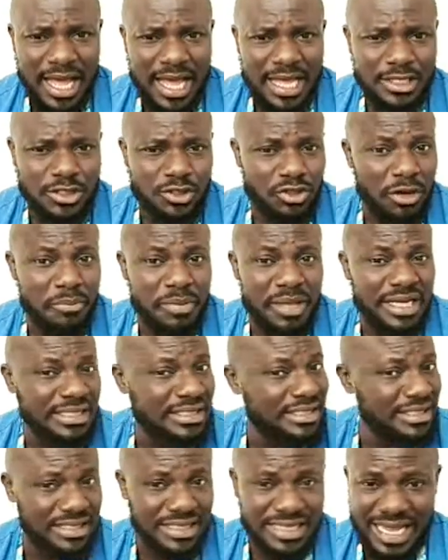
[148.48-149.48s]
uh, it will not be a
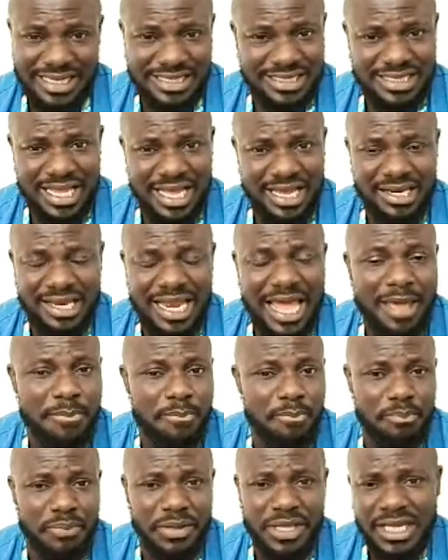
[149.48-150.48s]
disaster.
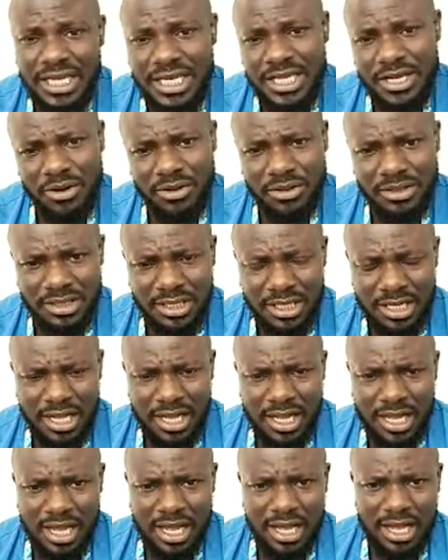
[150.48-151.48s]
Nine billion
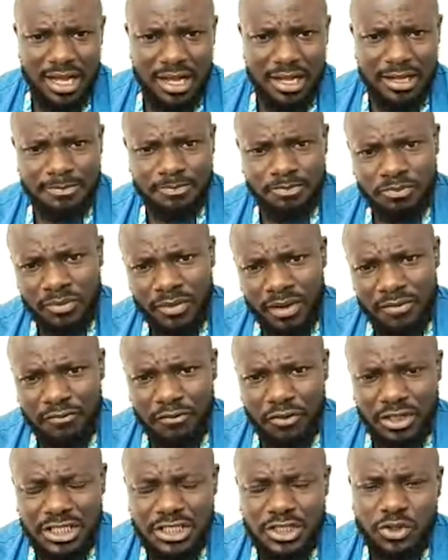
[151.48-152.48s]
um,
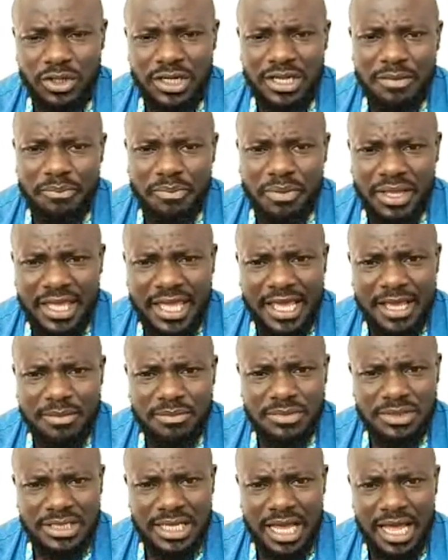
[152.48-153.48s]
for these Olympic
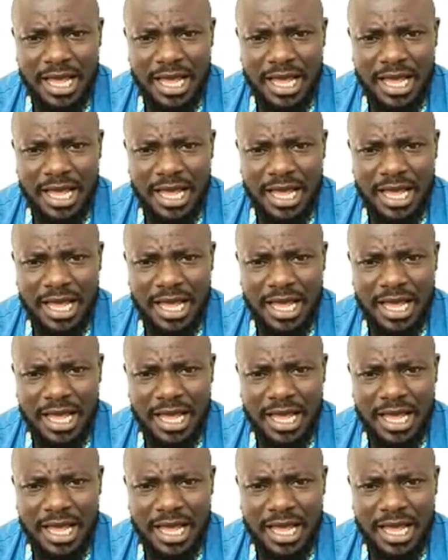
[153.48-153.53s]
Games.